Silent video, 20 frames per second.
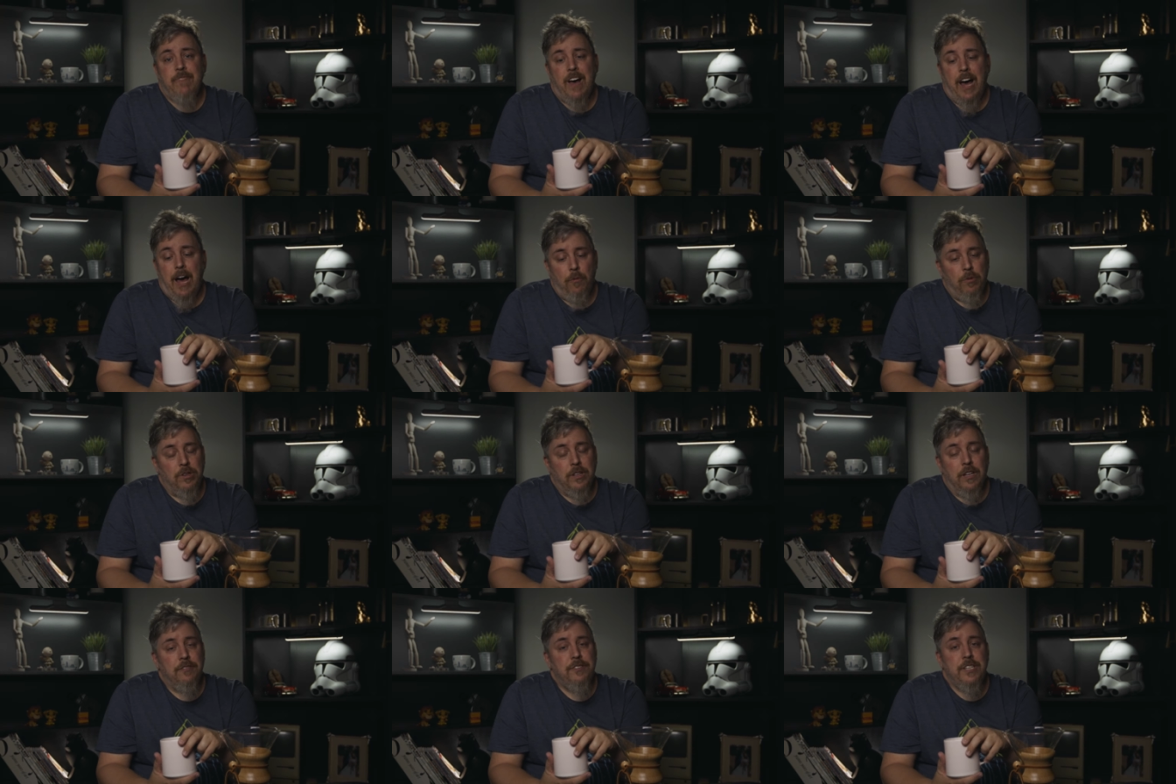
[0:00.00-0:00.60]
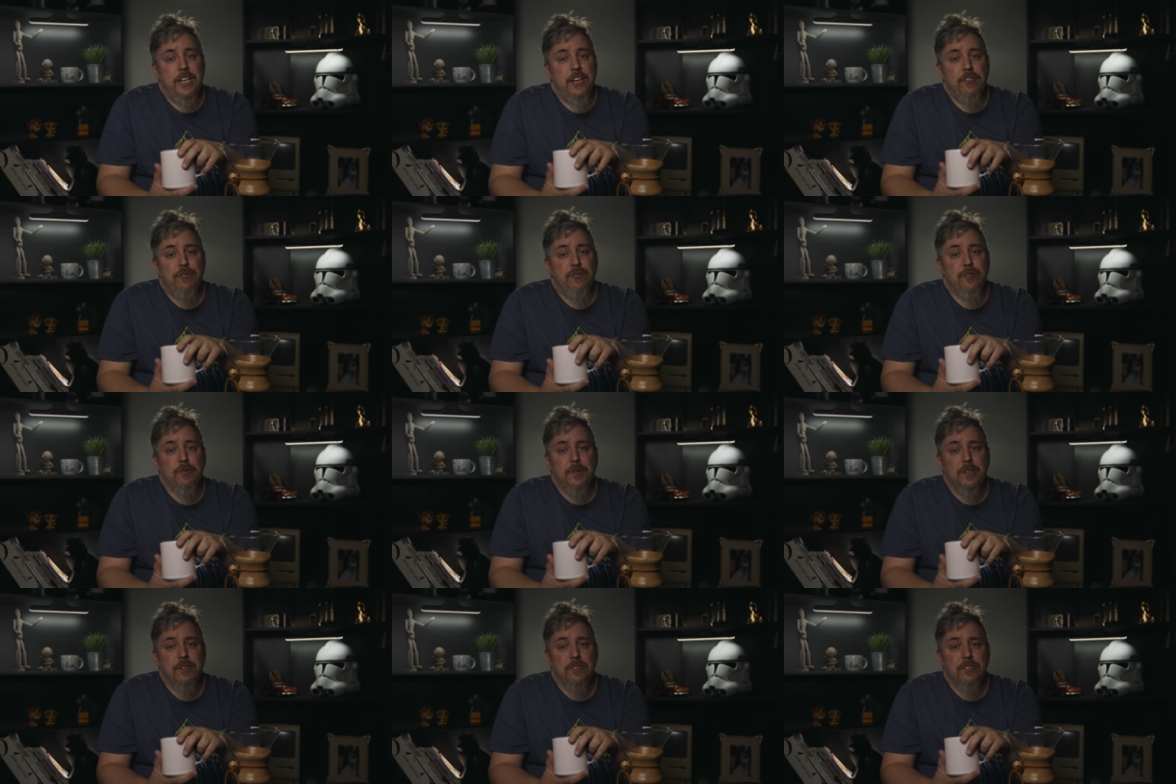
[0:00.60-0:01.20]
I would love to hear
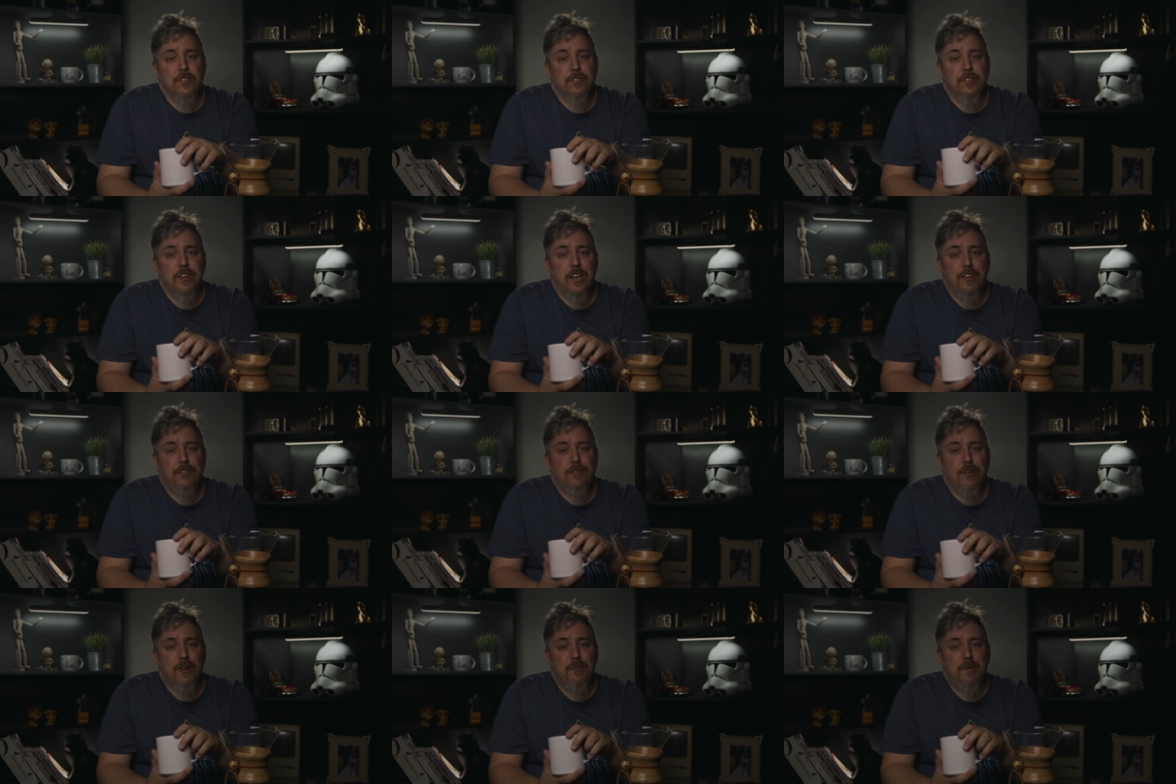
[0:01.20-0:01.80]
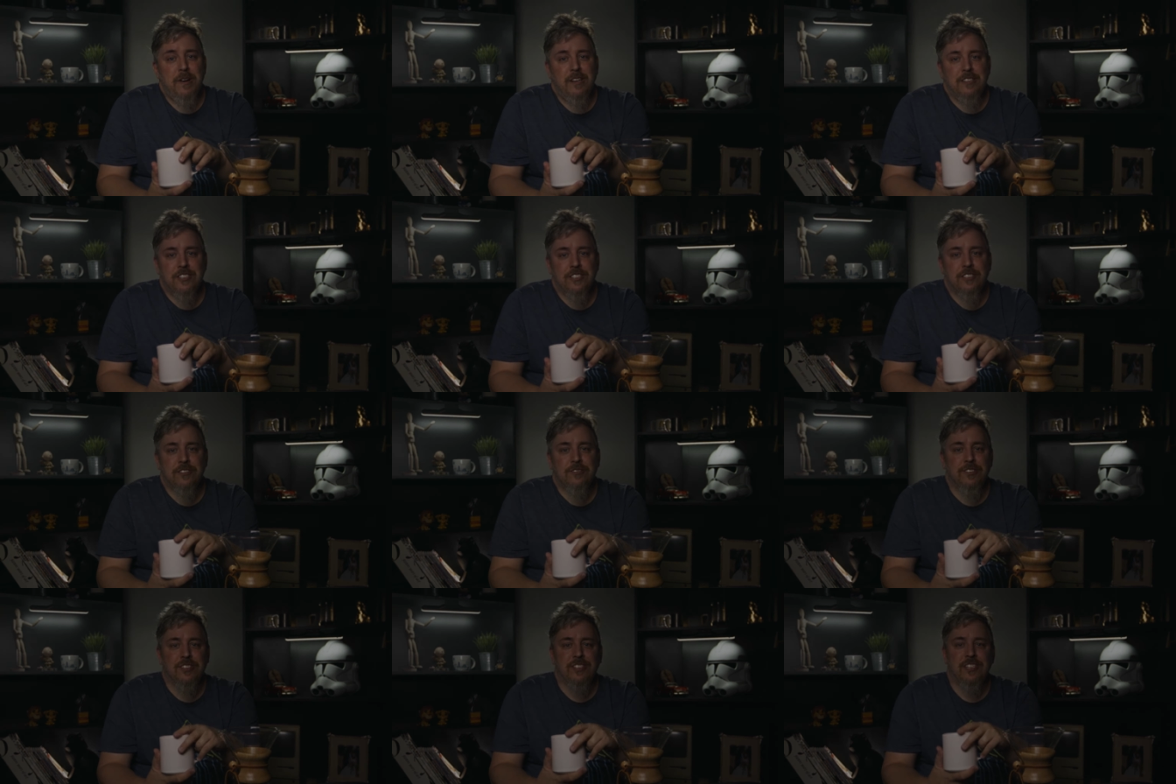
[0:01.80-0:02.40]
from you, so thank you very much.
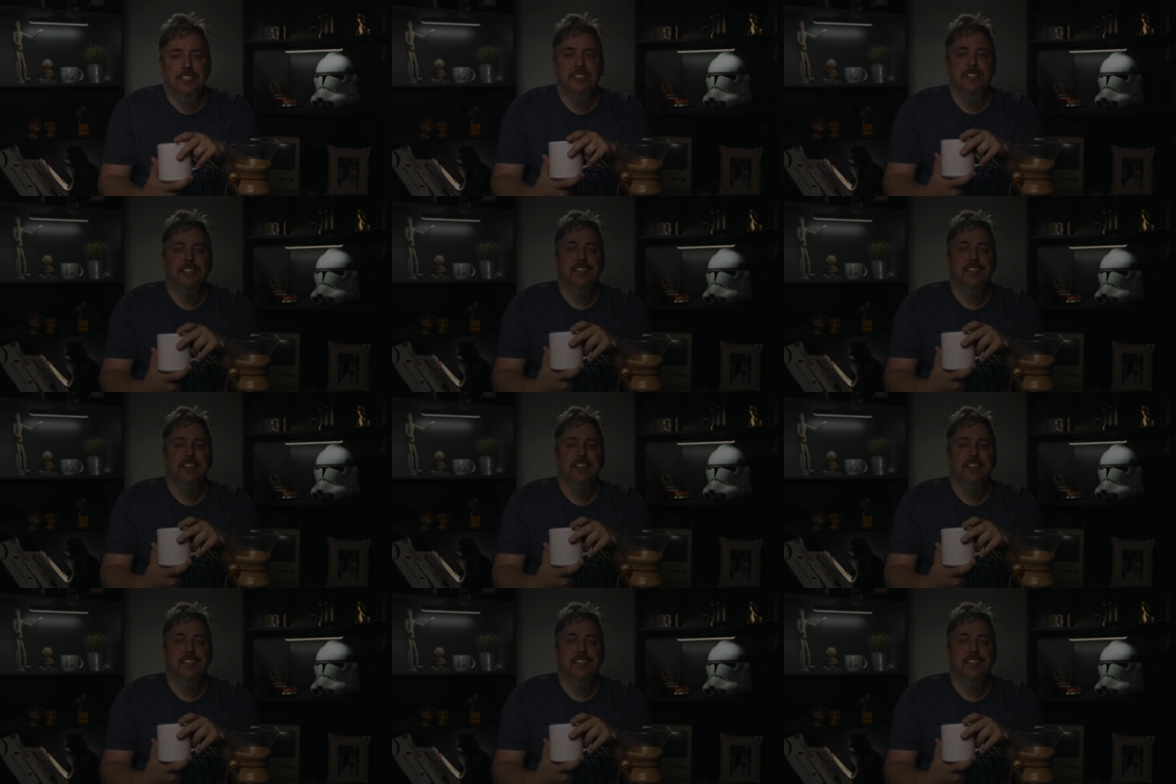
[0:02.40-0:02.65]
We'll see you in the